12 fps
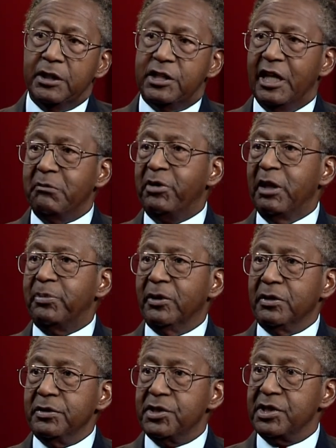10
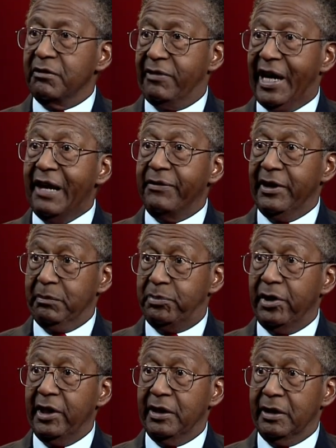people surviving,
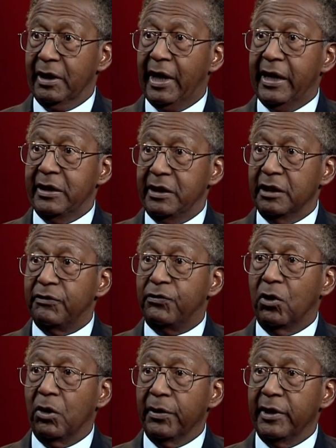putting their idea
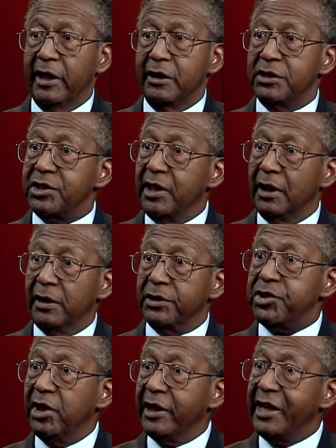forward and still
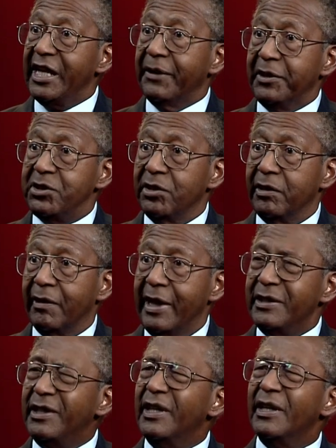adhering to their
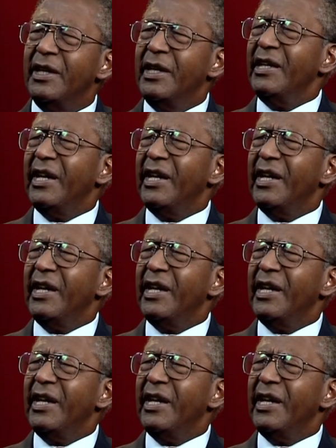idea